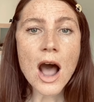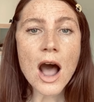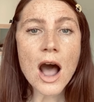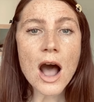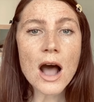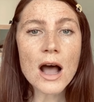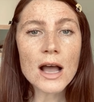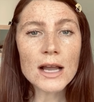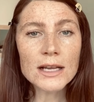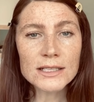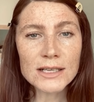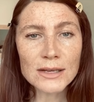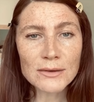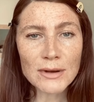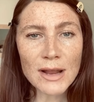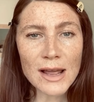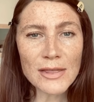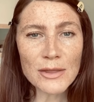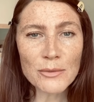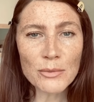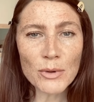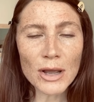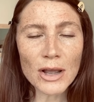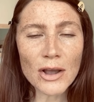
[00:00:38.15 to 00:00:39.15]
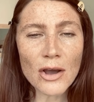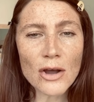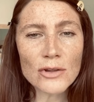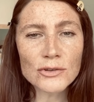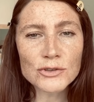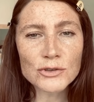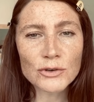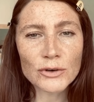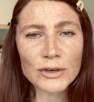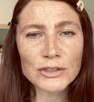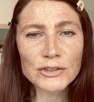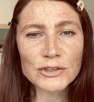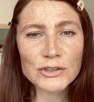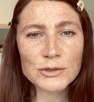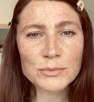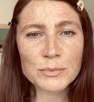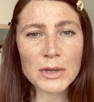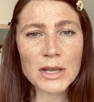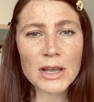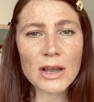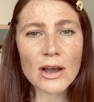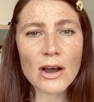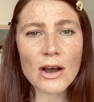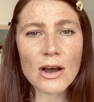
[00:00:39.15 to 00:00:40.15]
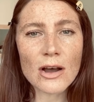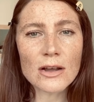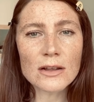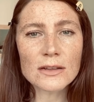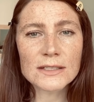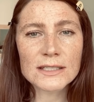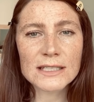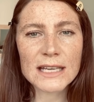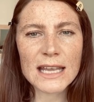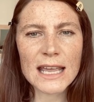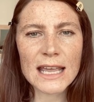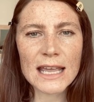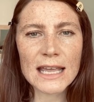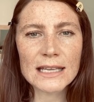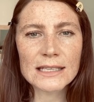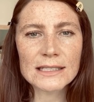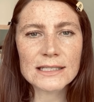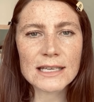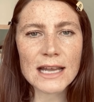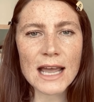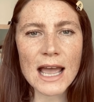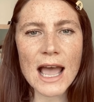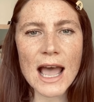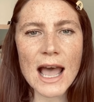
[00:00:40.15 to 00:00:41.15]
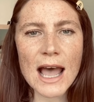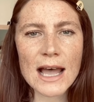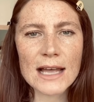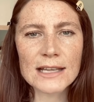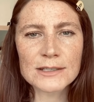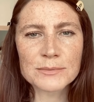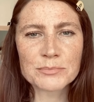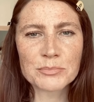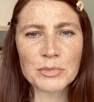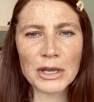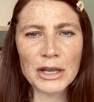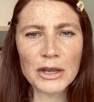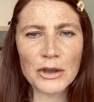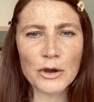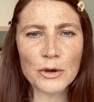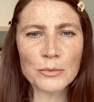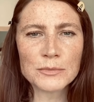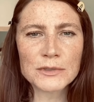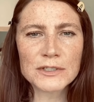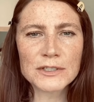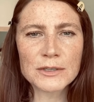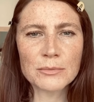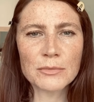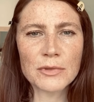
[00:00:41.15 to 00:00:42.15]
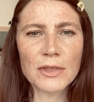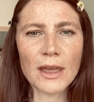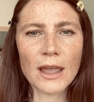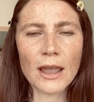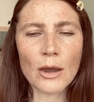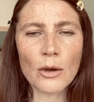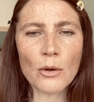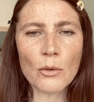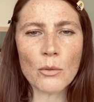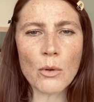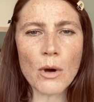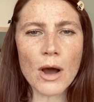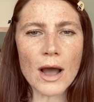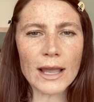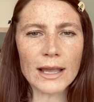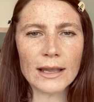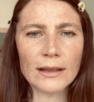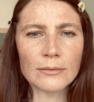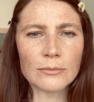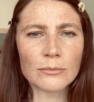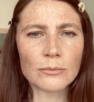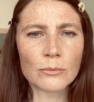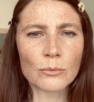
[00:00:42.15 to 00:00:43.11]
I don't like the word contouring just because it has become something quite